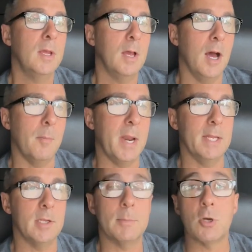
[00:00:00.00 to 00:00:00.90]
but I
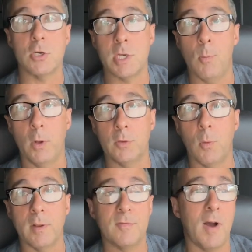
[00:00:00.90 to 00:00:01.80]
ended up charging him
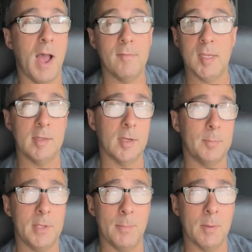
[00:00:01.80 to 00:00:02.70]
$125, and he ended up
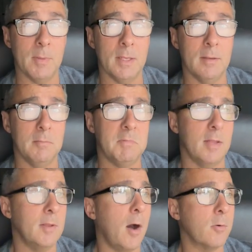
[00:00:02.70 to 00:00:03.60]
tipping me
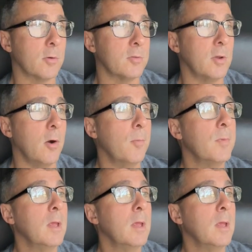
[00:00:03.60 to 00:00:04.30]
$10 or so.